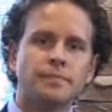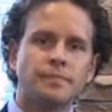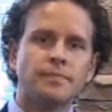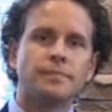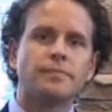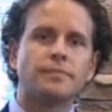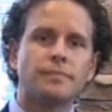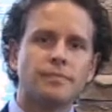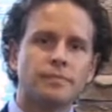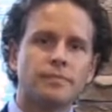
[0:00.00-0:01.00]

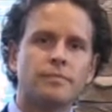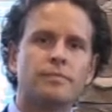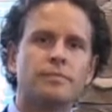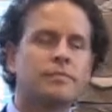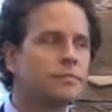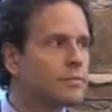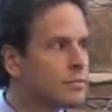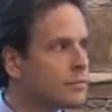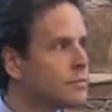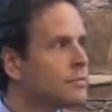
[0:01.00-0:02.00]

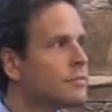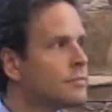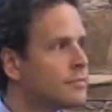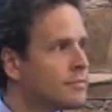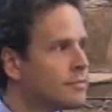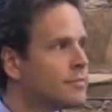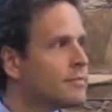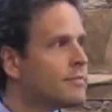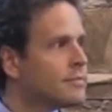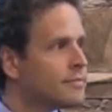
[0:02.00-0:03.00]

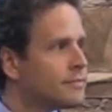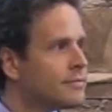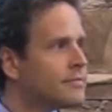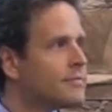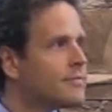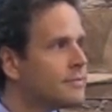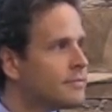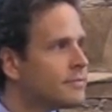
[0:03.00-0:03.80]
This person isn't speaking.